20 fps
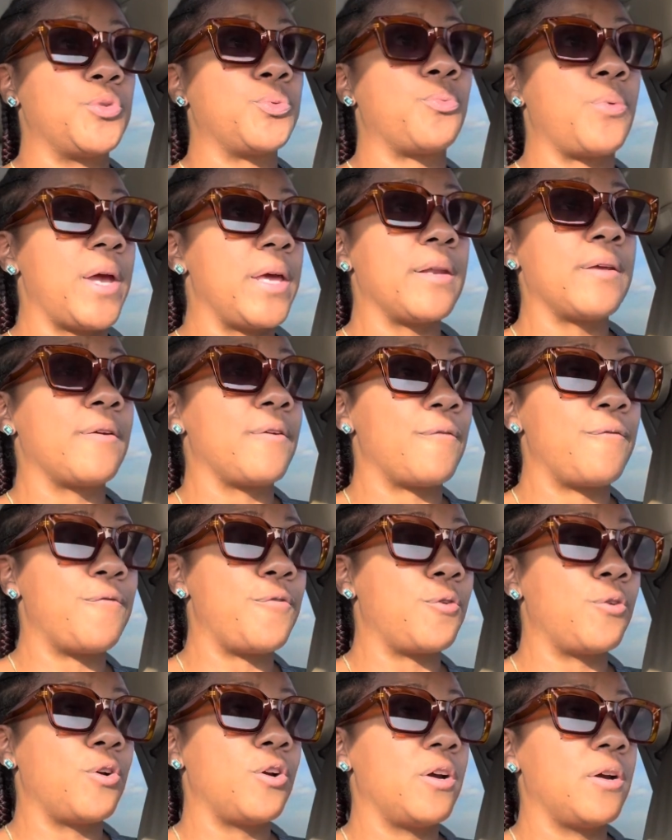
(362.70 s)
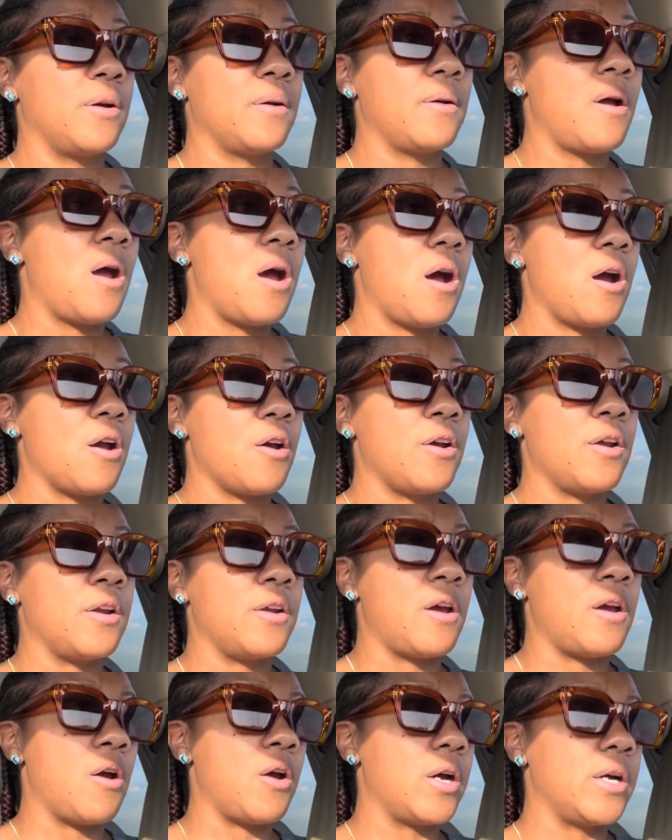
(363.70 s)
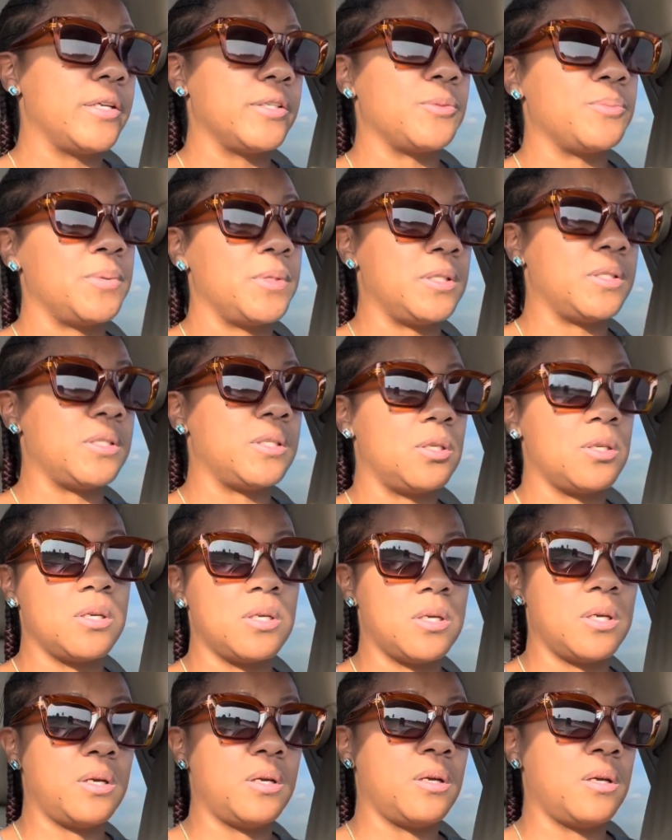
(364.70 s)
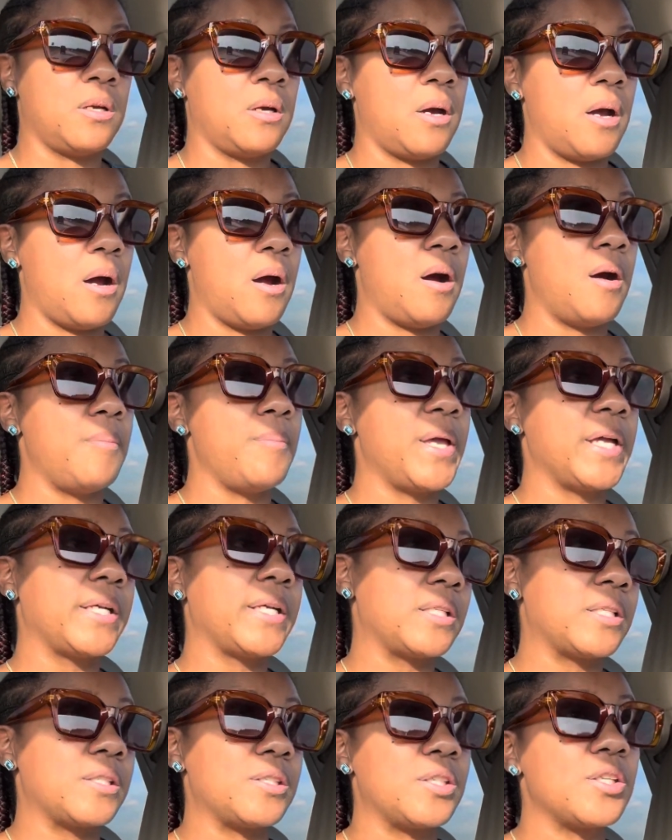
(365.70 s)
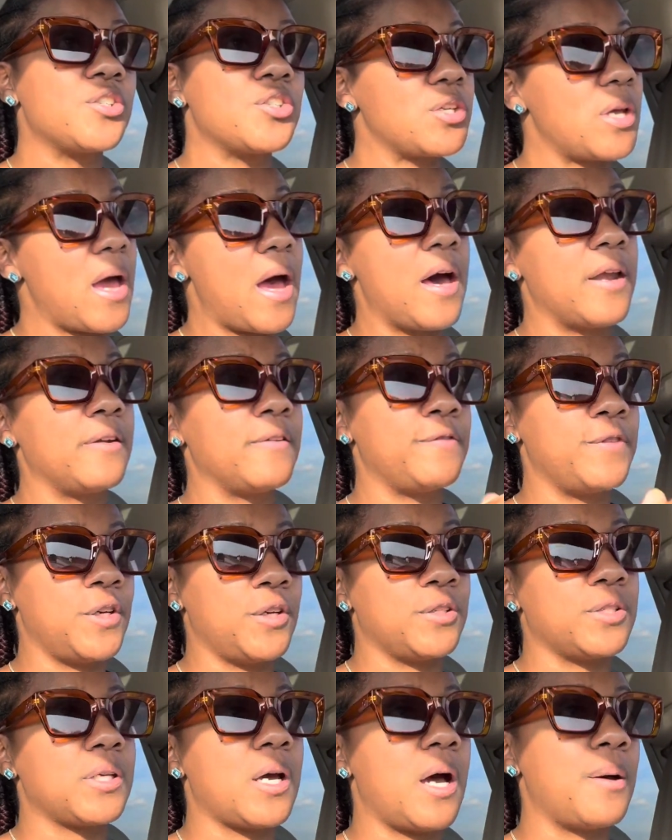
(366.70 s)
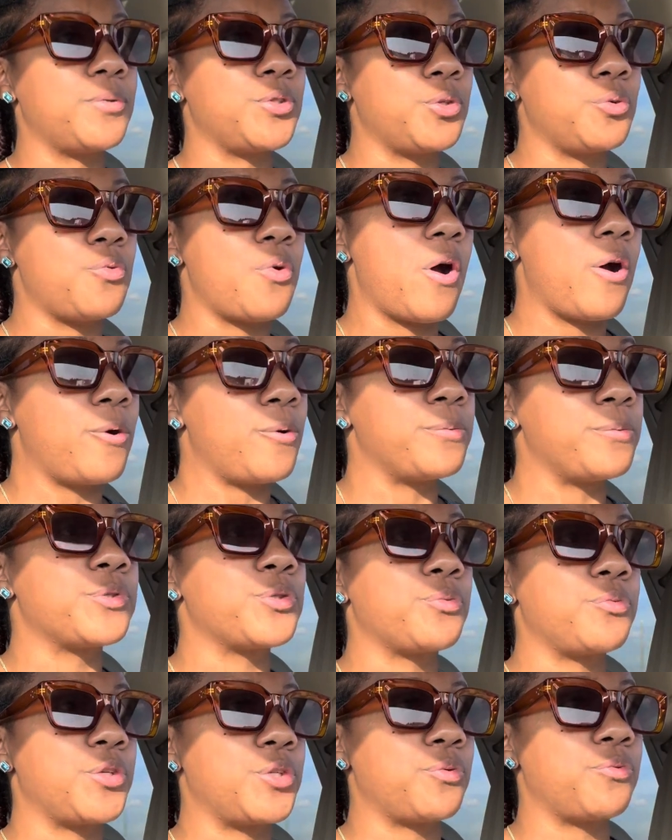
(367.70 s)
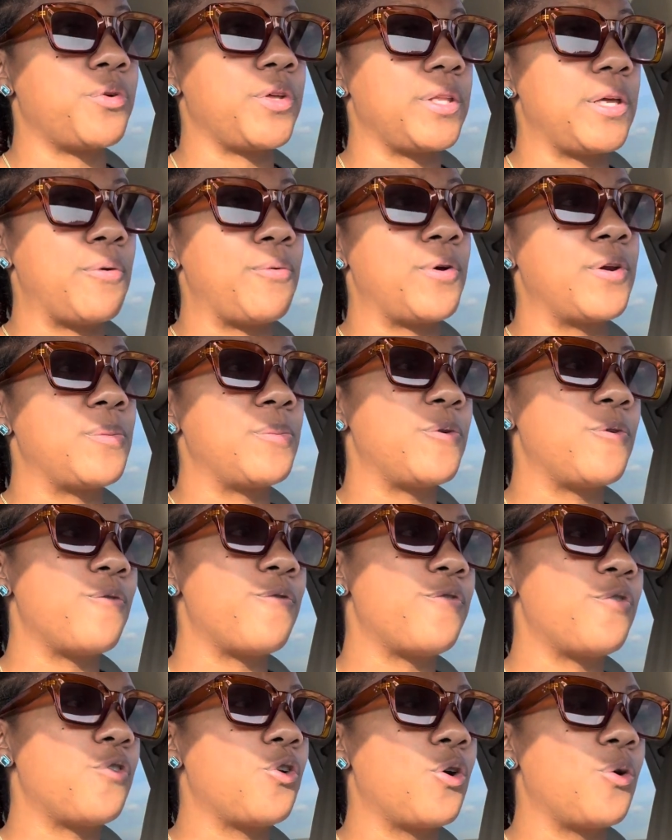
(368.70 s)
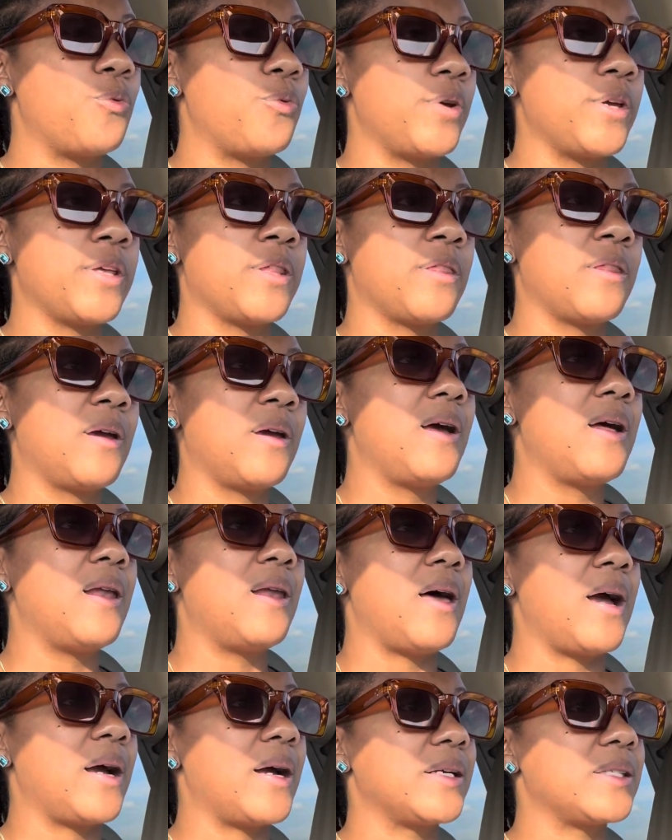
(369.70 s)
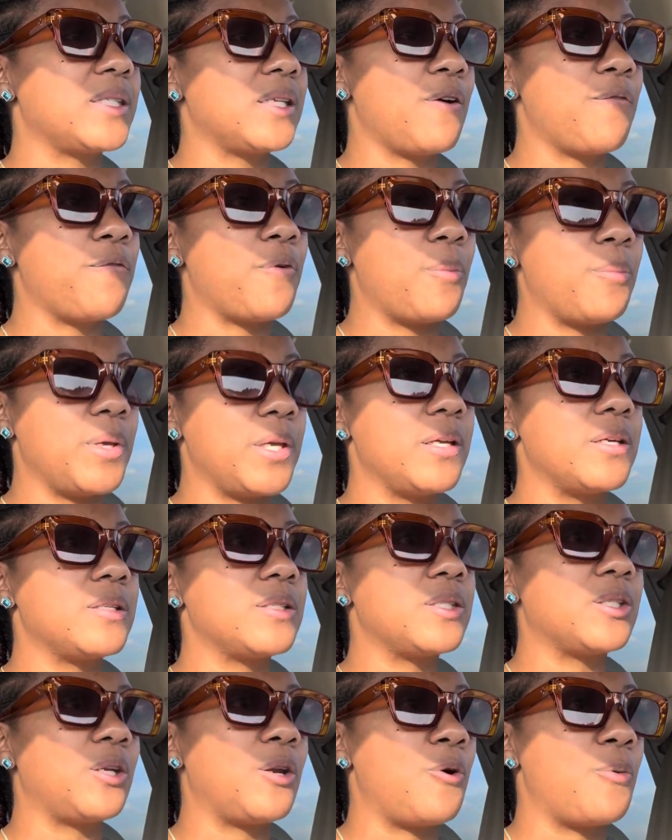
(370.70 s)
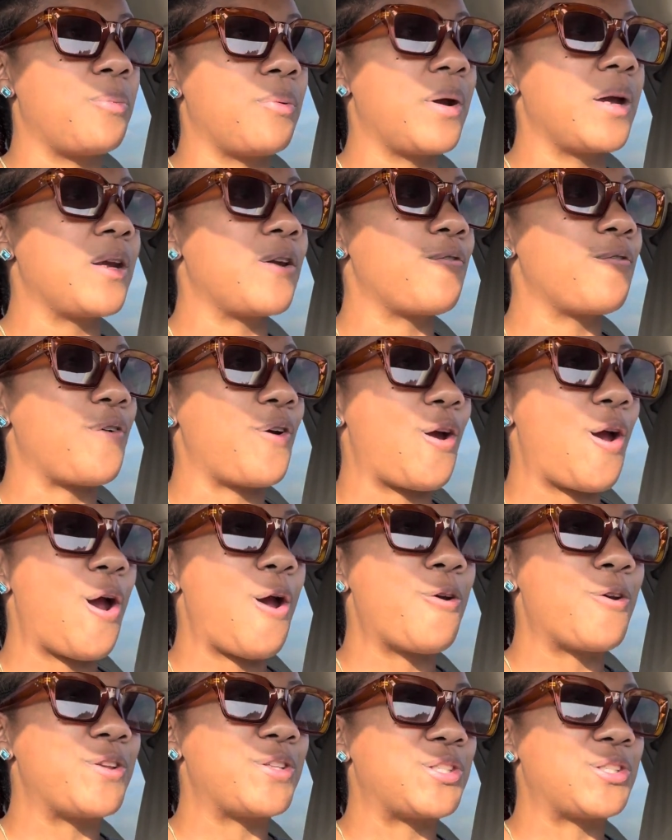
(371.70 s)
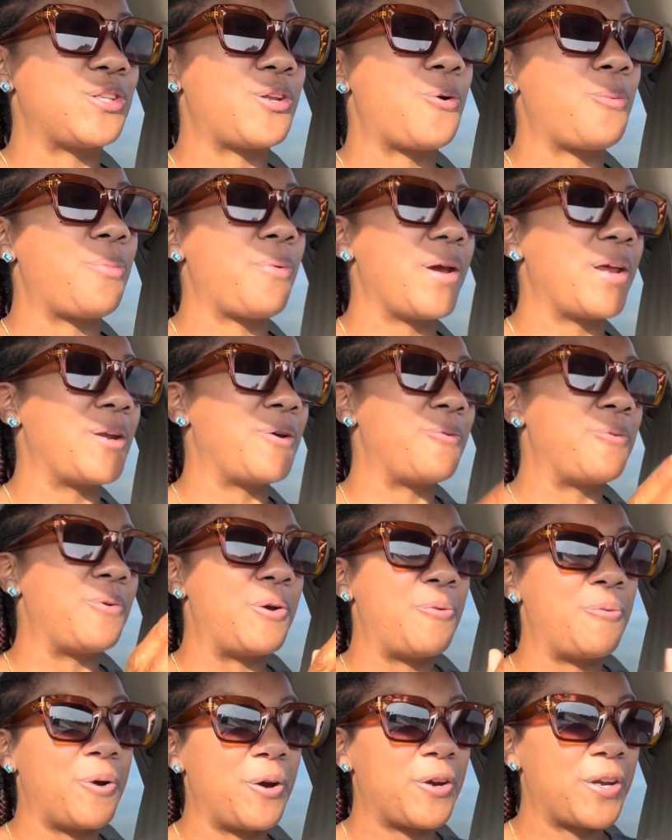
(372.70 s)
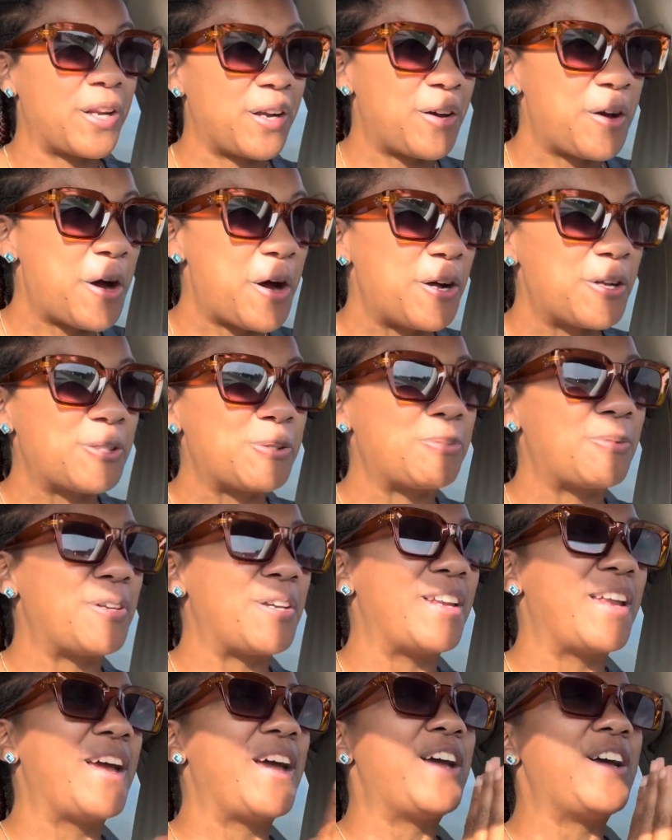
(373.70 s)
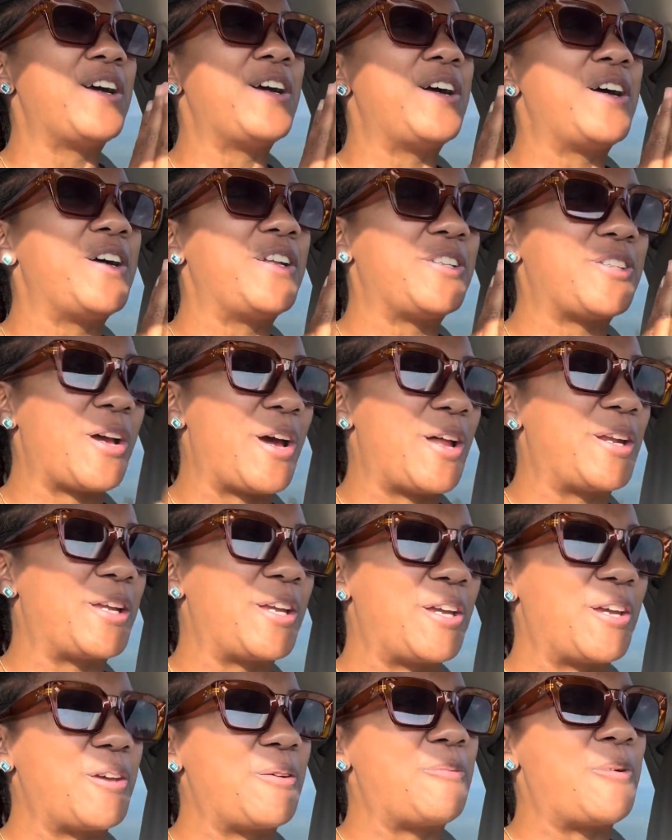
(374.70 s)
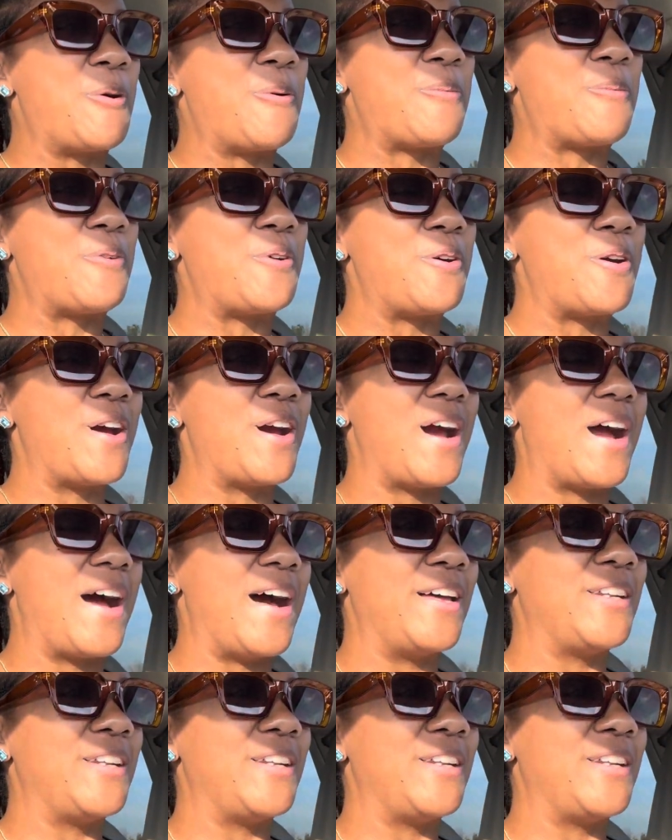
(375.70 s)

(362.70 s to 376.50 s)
waiting for her and her husband to make a decision out of their top 2 homes, which one they want to move forward with. Like I said, for me, it's a no-brainer. For her, it's a no-brainer. We're working on husband, trying to get him on board. I